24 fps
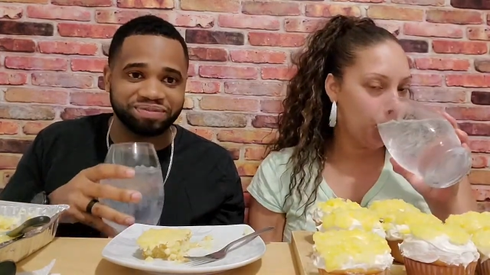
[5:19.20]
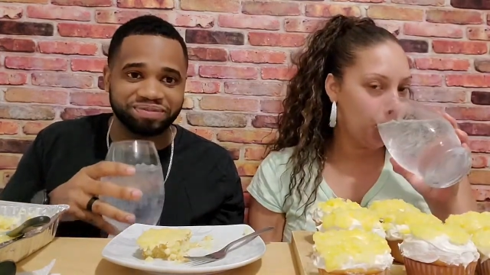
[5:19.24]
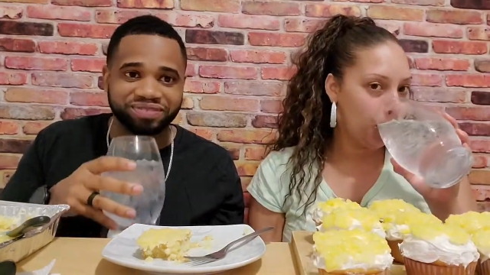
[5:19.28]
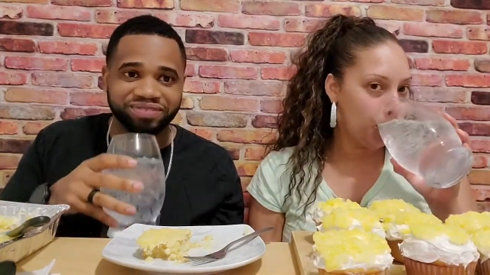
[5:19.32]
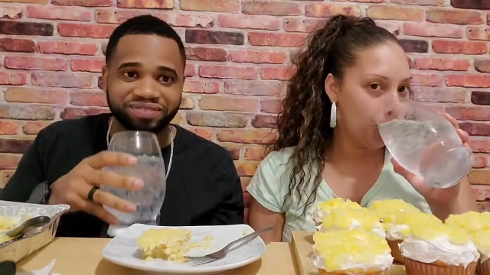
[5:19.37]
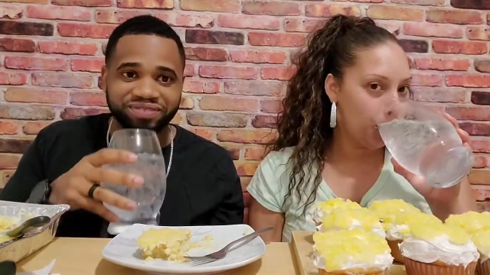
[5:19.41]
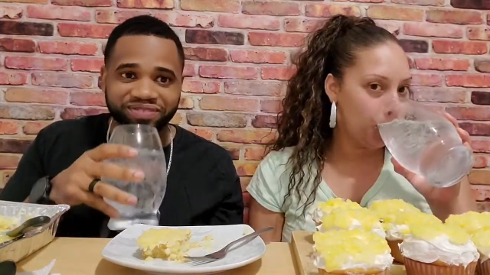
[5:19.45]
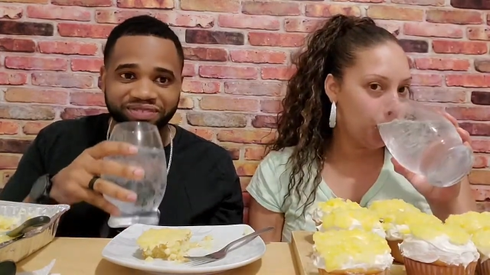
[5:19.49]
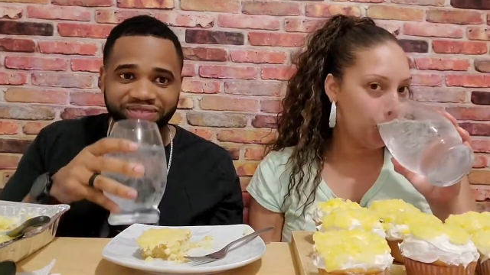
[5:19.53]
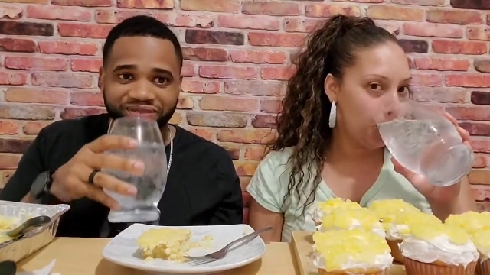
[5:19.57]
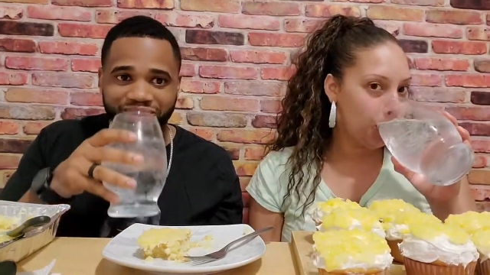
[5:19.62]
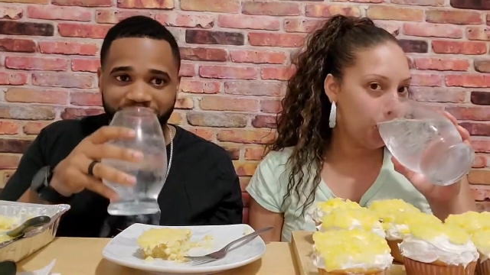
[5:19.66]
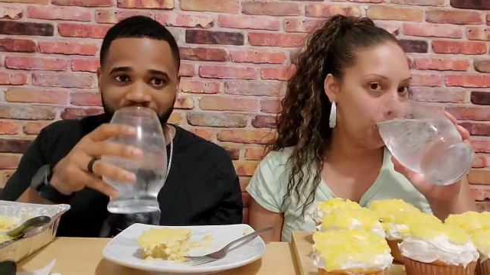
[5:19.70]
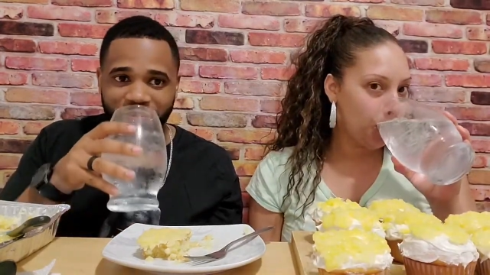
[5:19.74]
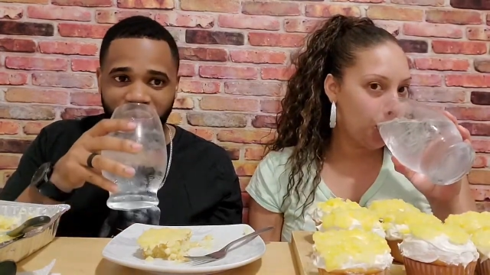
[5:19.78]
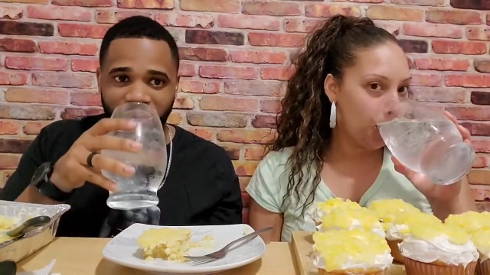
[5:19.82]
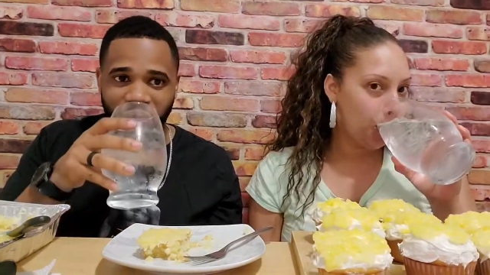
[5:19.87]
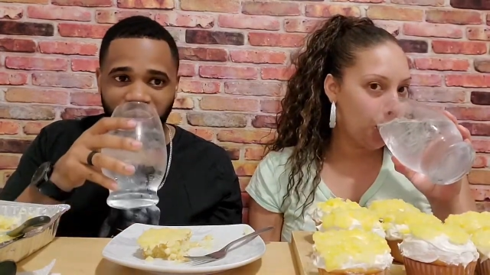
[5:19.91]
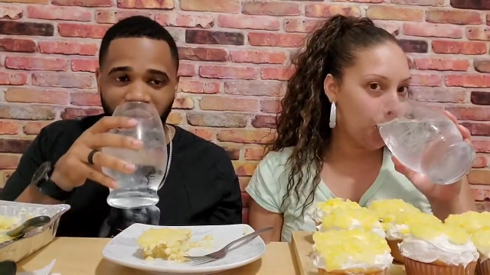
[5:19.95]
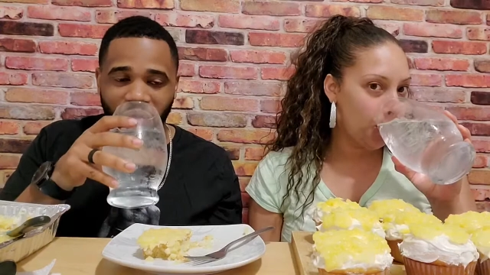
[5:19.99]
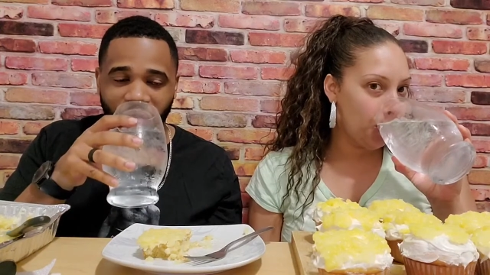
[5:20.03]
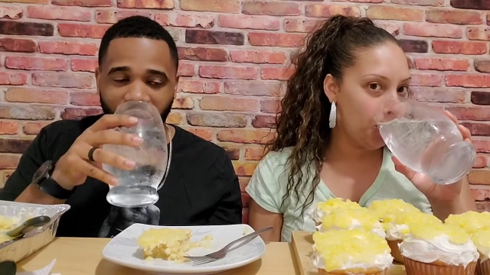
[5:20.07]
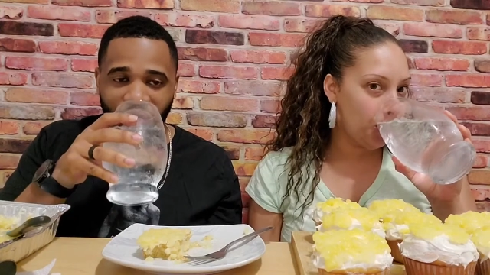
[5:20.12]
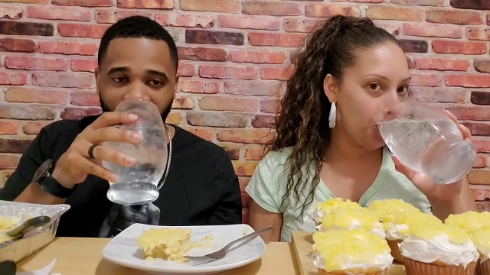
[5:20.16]

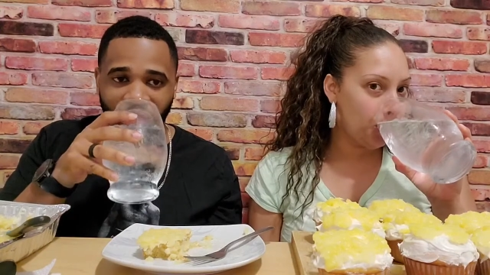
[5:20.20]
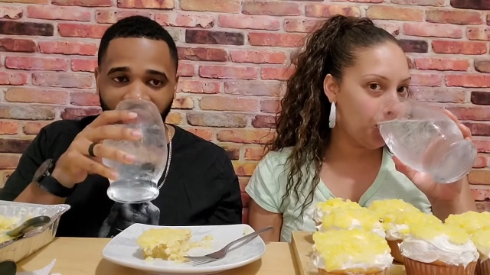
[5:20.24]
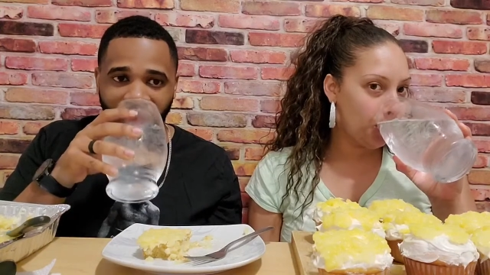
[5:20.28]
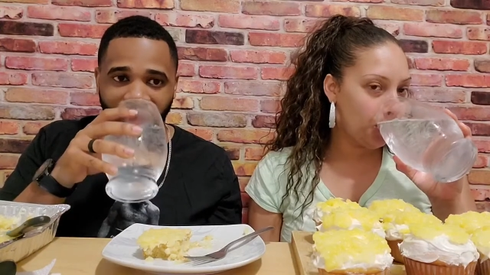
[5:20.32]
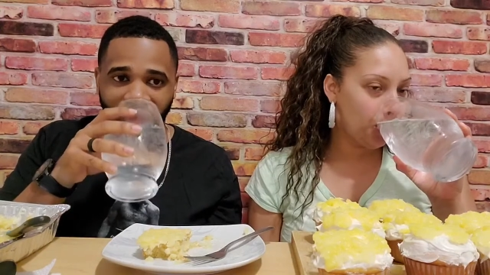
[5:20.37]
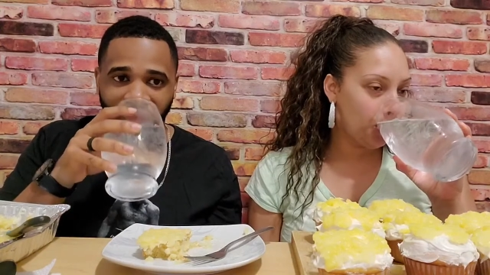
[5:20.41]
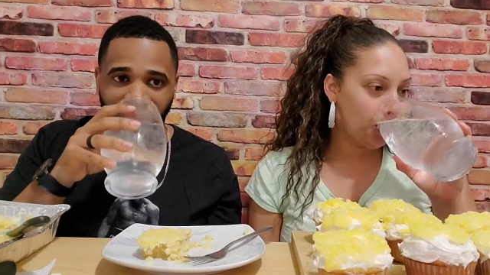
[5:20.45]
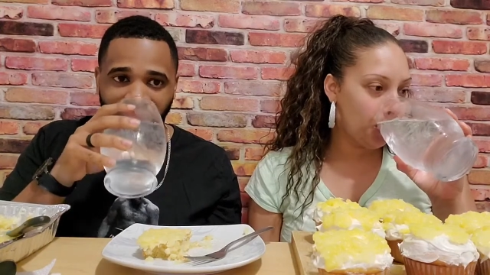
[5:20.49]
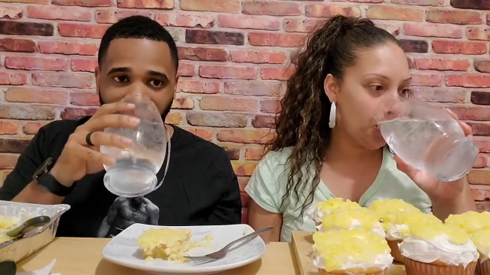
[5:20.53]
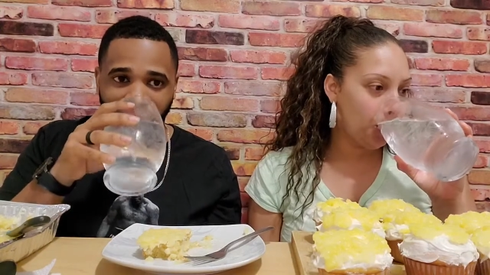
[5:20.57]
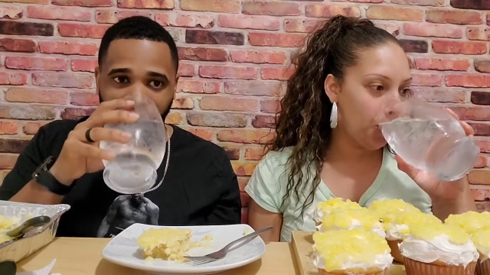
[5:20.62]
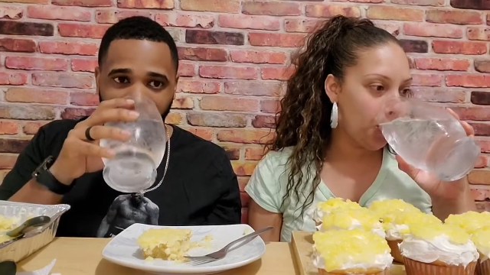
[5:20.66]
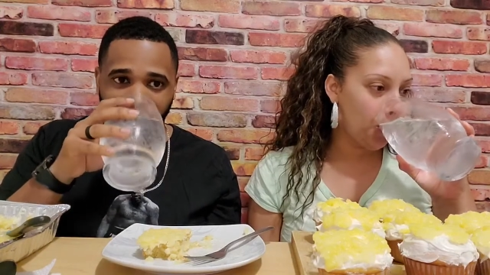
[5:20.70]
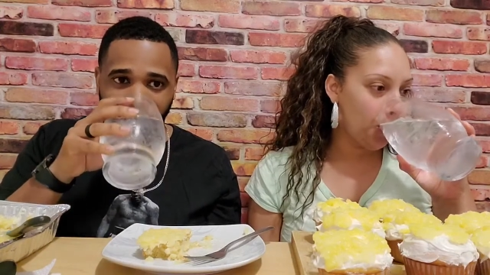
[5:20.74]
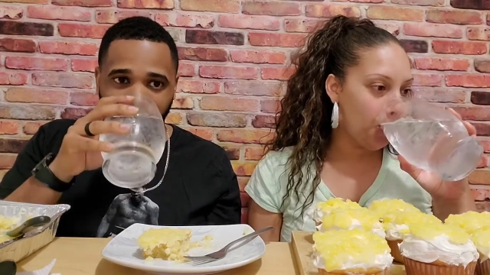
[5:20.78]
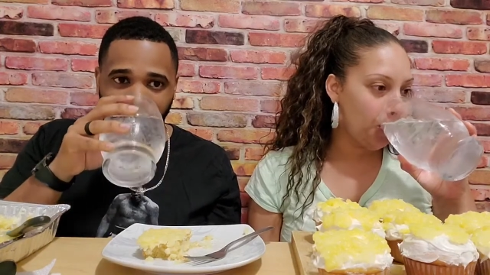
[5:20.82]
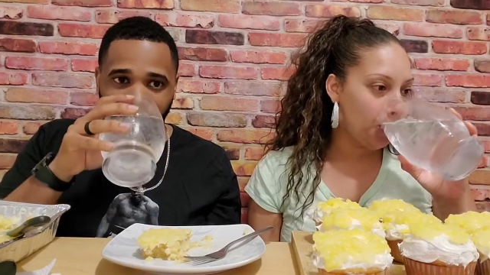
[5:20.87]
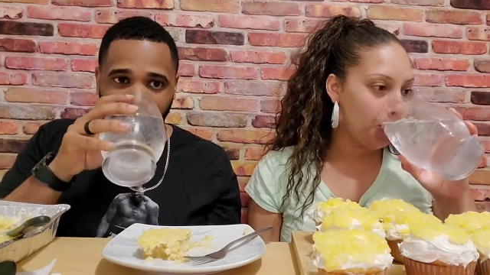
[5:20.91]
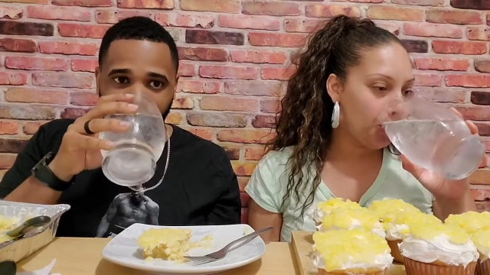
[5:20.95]
[no speech]